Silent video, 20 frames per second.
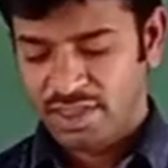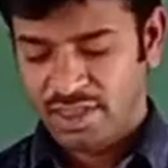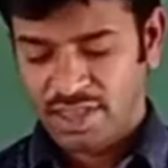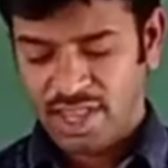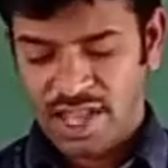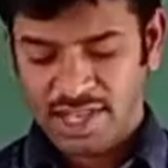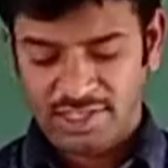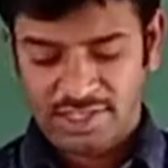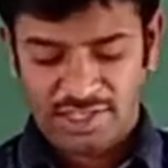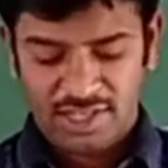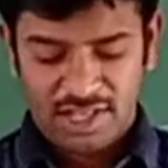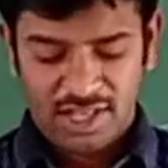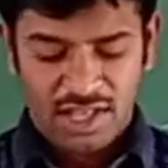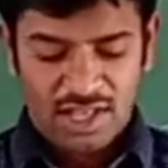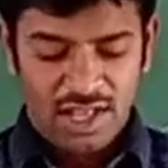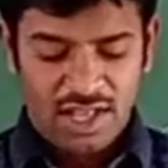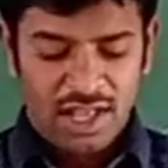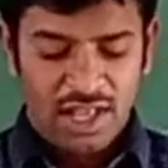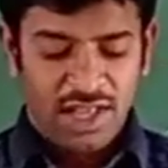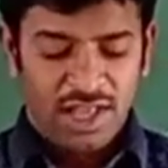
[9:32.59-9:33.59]
Next,
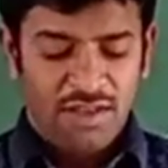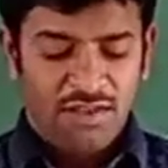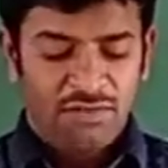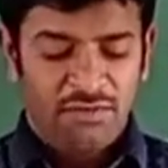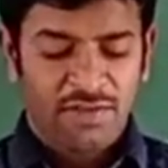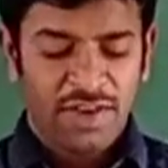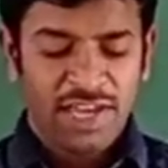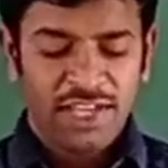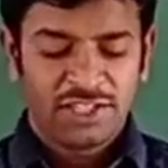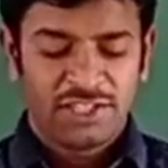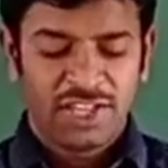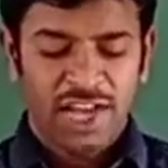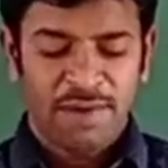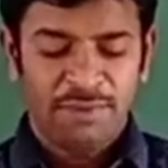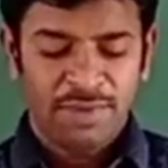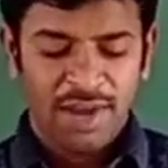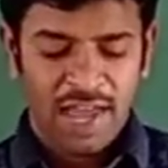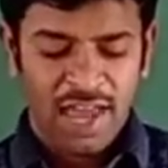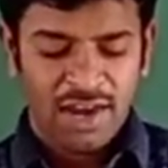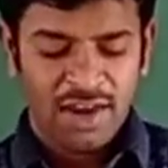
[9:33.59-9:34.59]
we
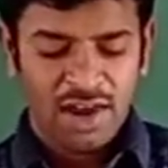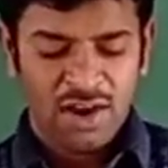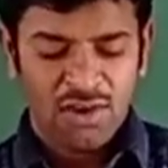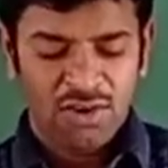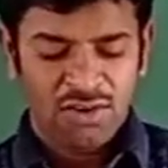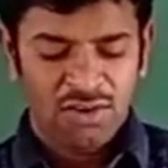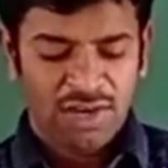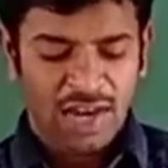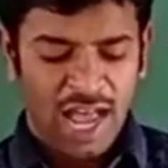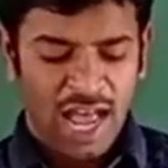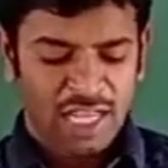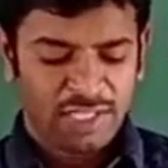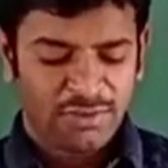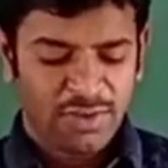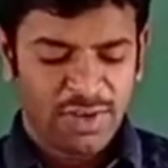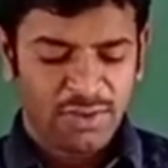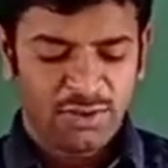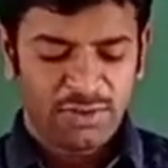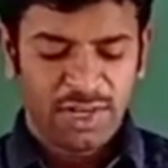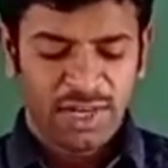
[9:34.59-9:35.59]
jumped around as
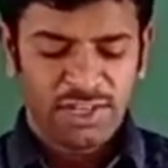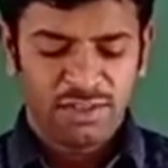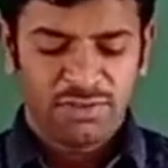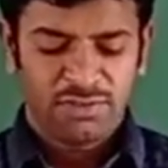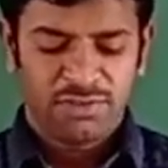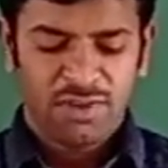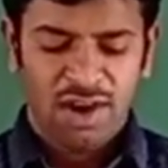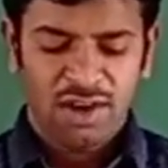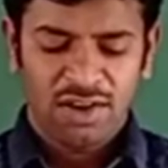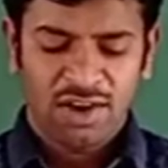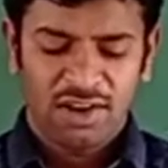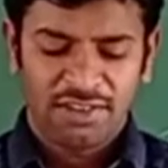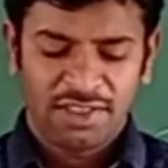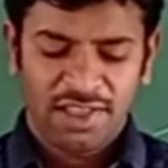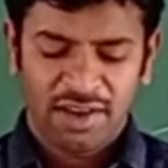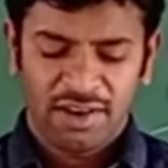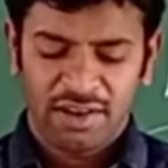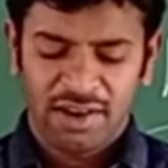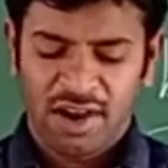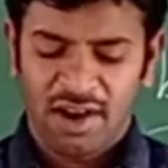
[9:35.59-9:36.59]
we couldn't walk on
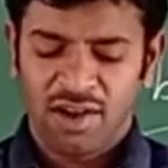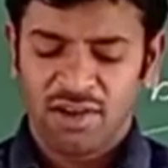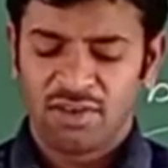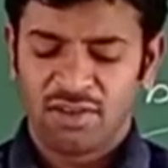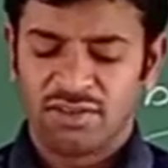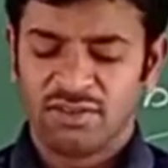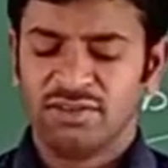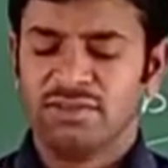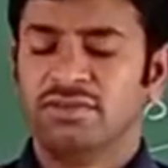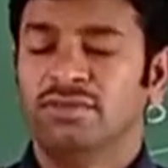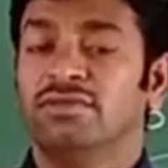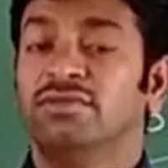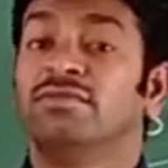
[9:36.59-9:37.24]
the ground.